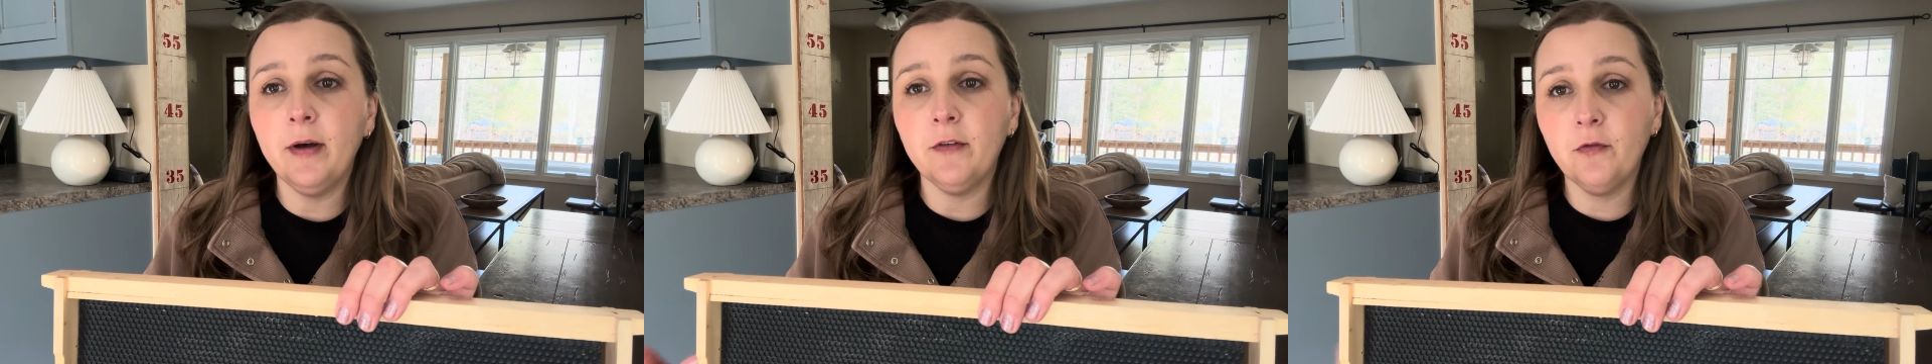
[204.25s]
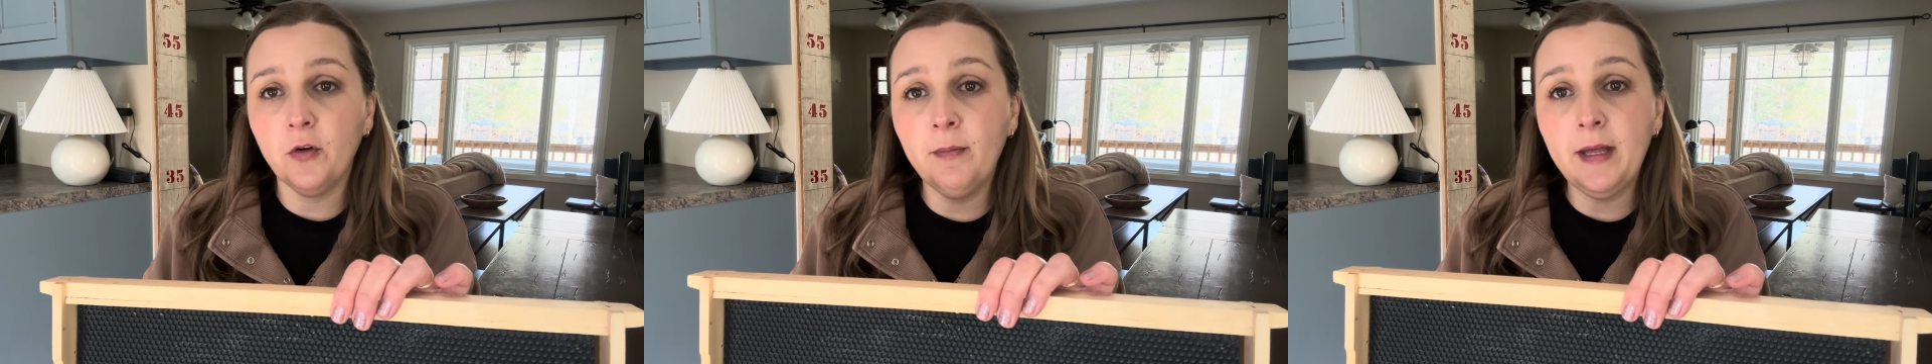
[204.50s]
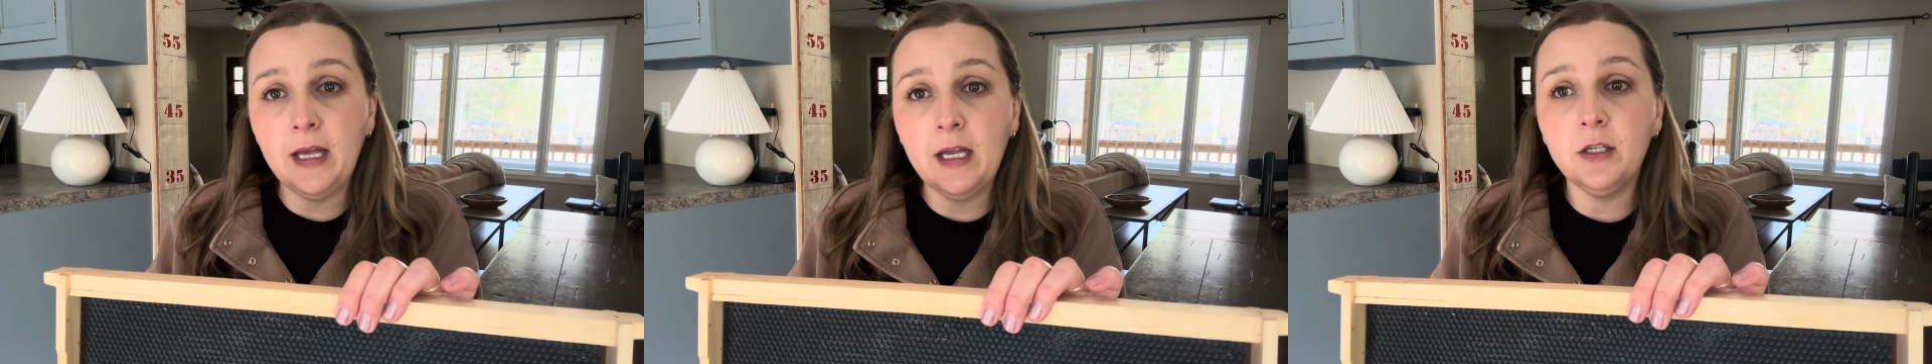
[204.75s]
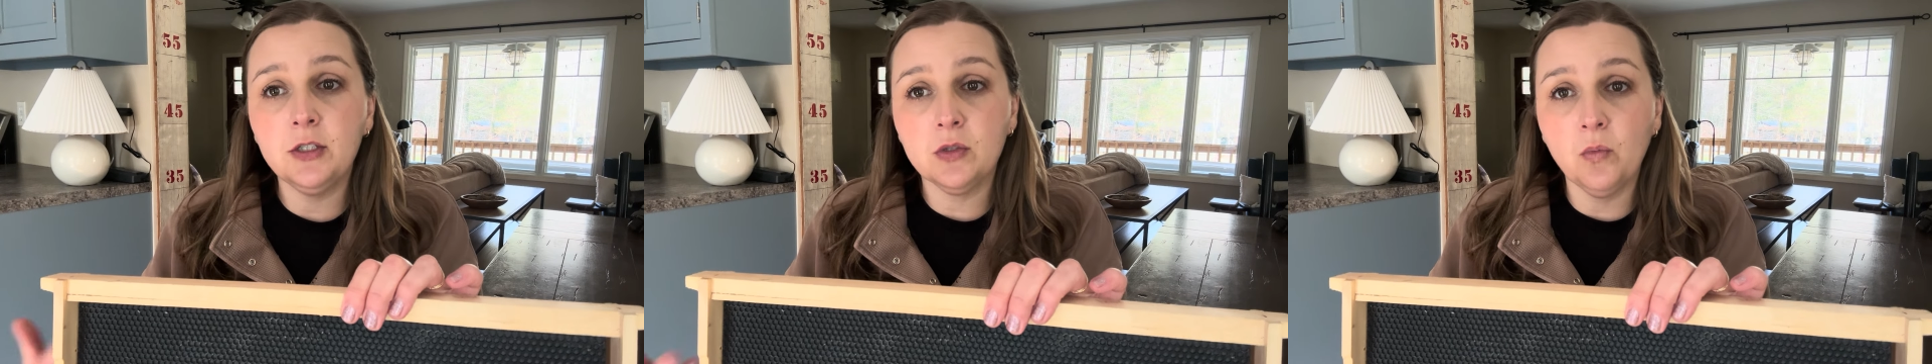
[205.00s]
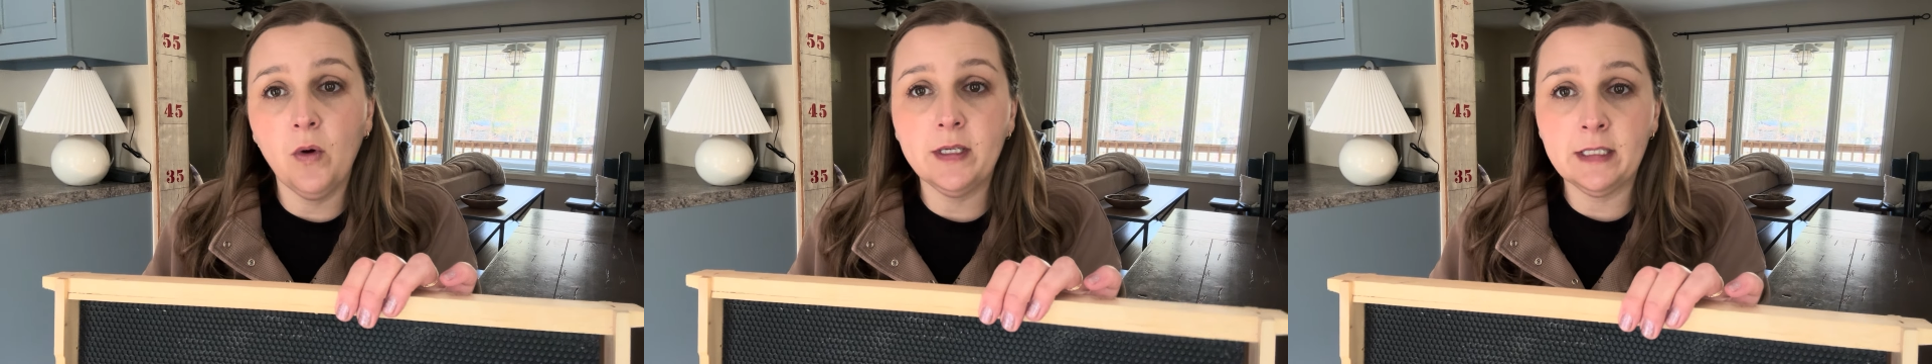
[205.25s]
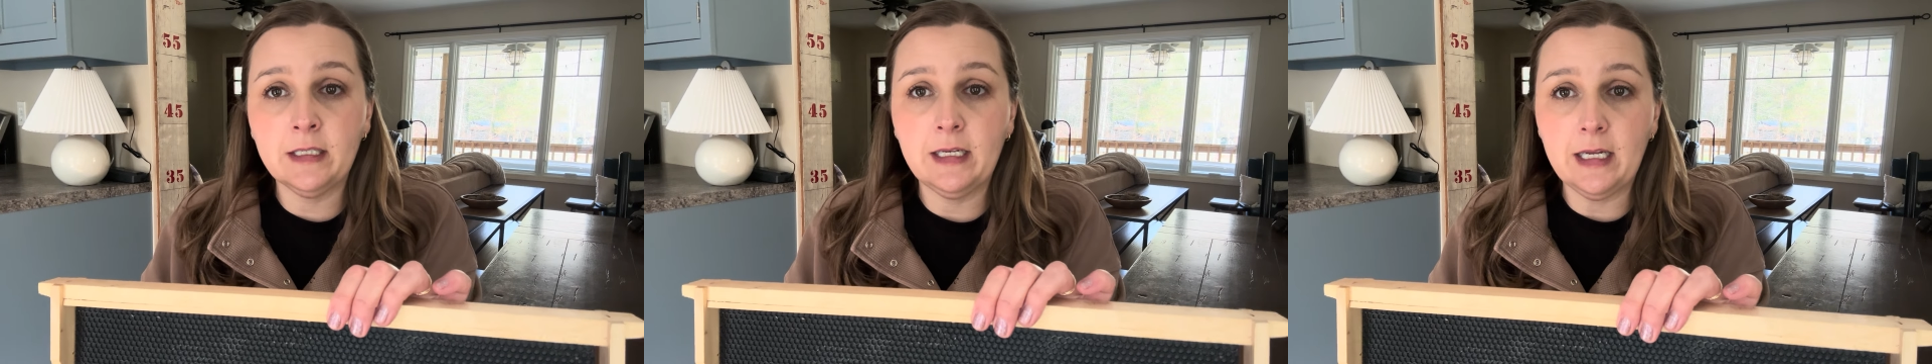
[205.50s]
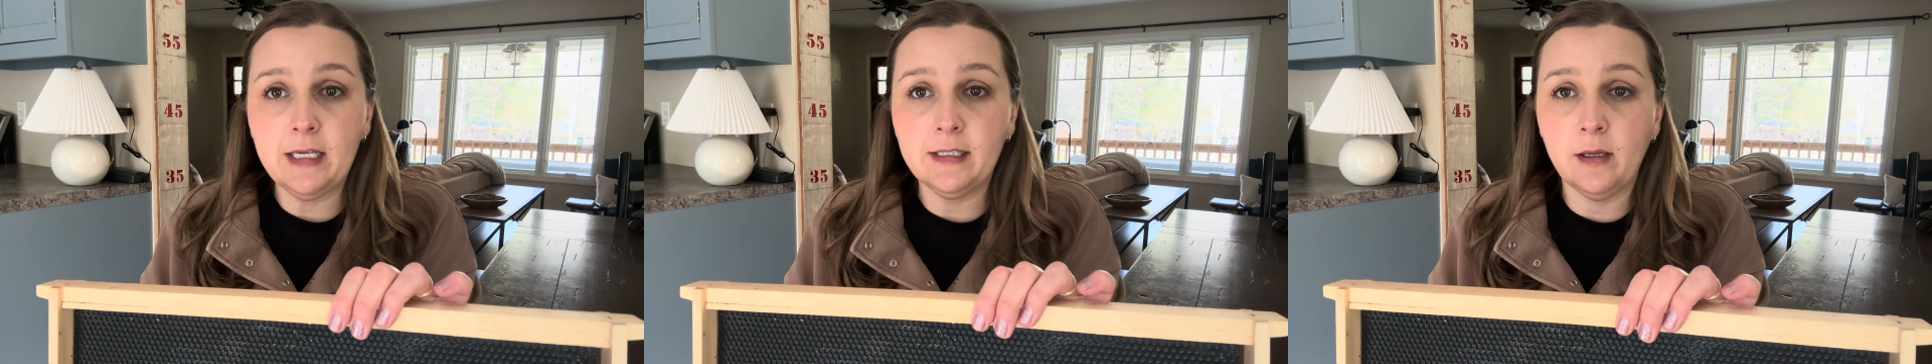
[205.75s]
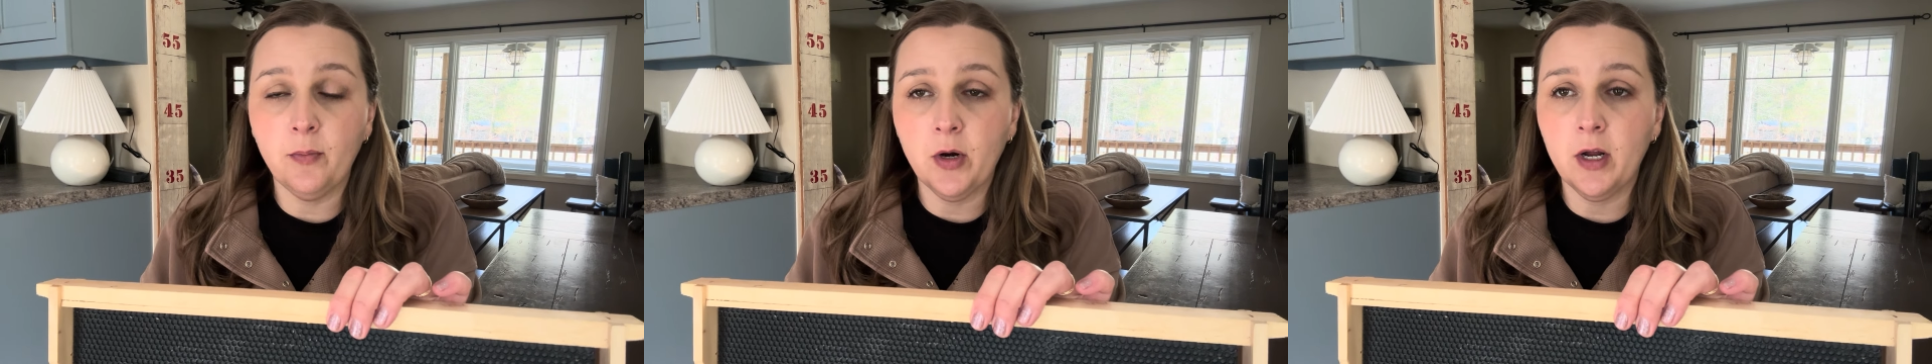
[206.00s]
but for me, it just wasn't an
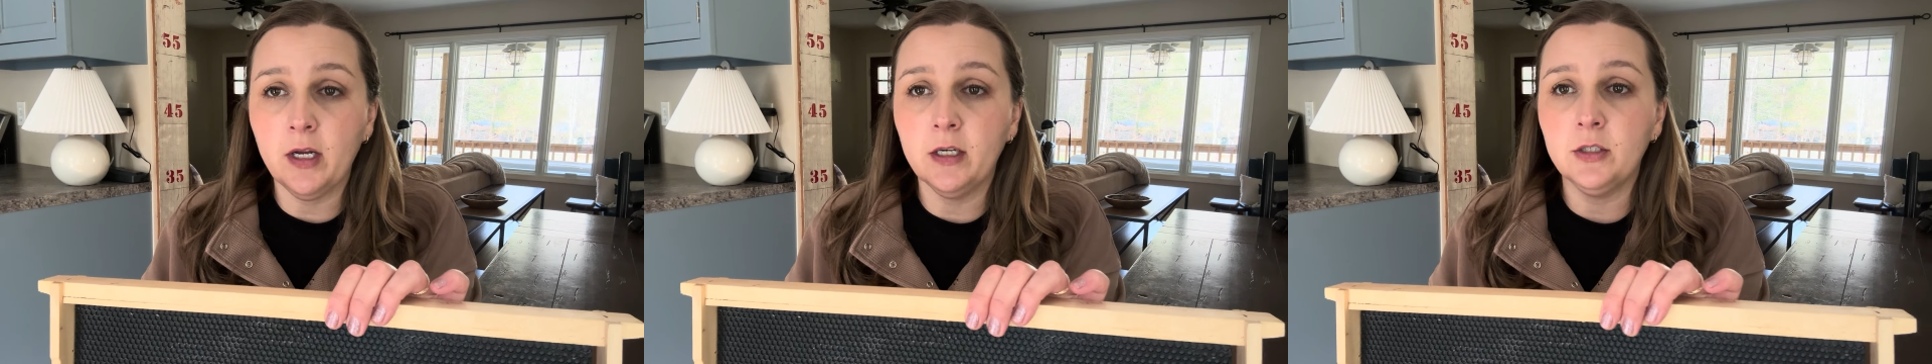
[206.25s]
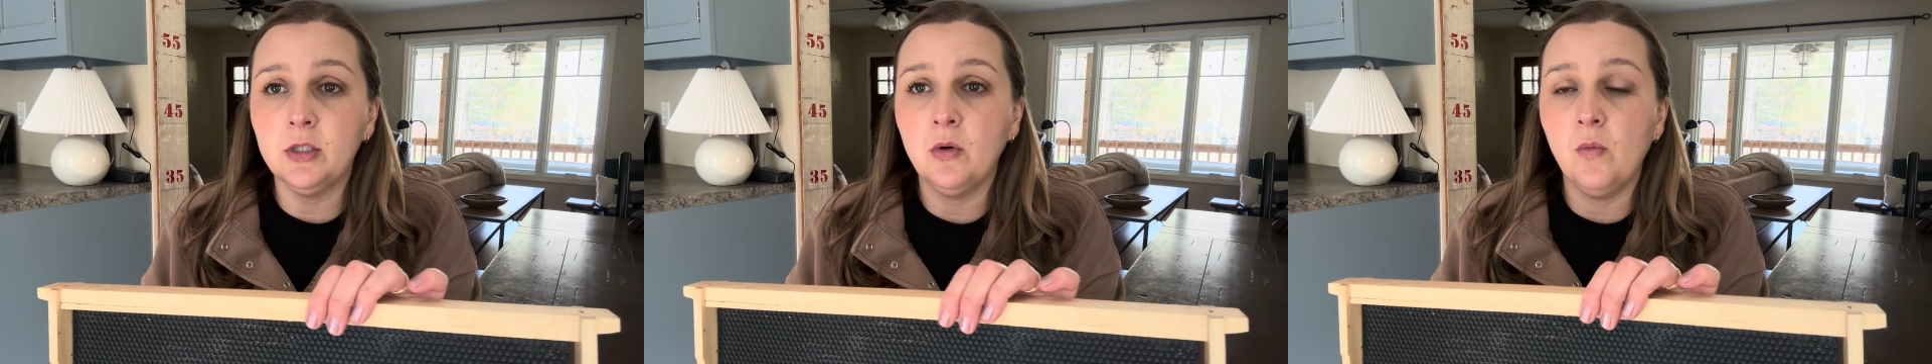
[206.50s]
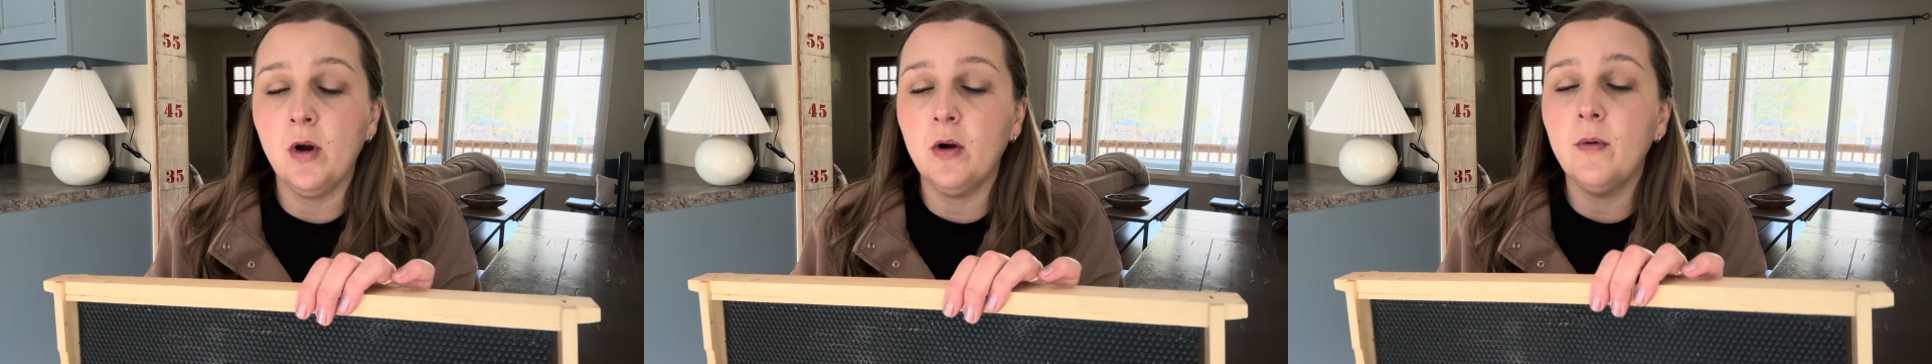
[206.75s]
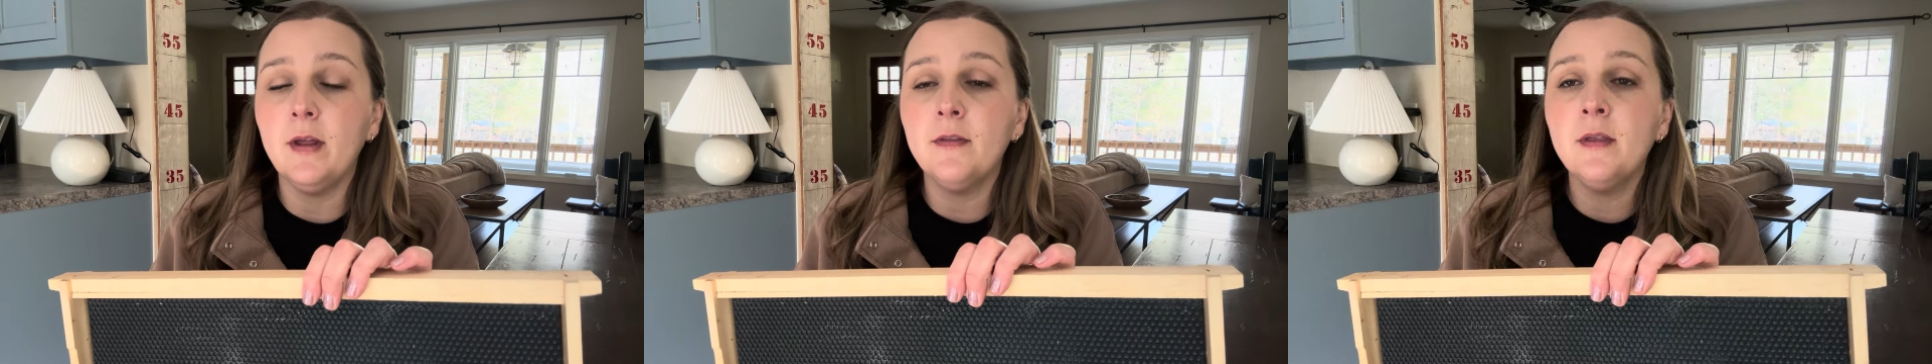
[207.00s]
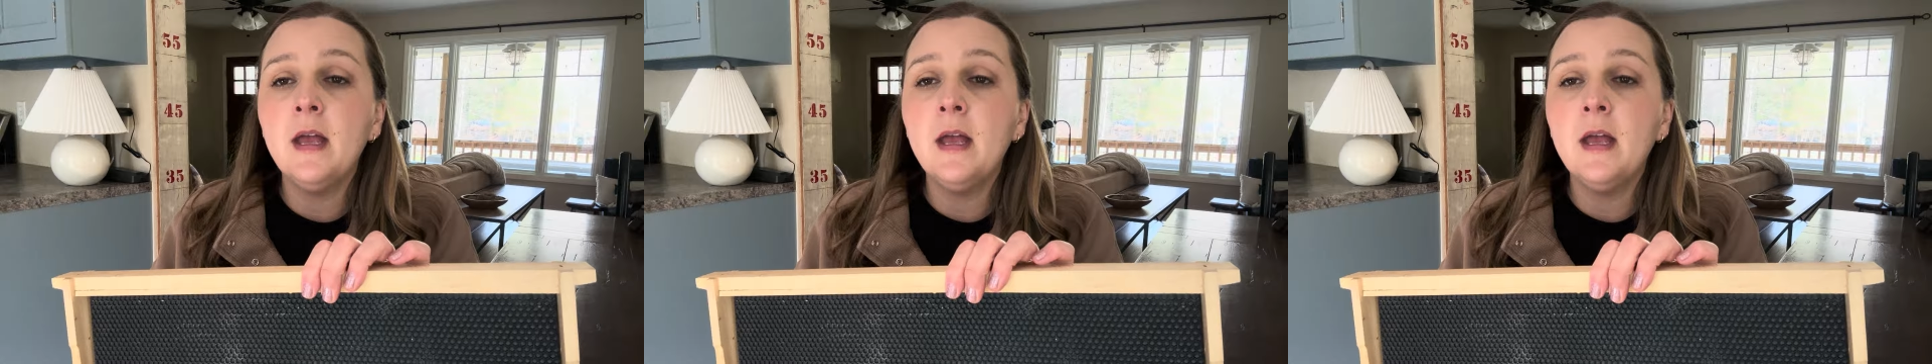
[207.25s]
easy product to work with.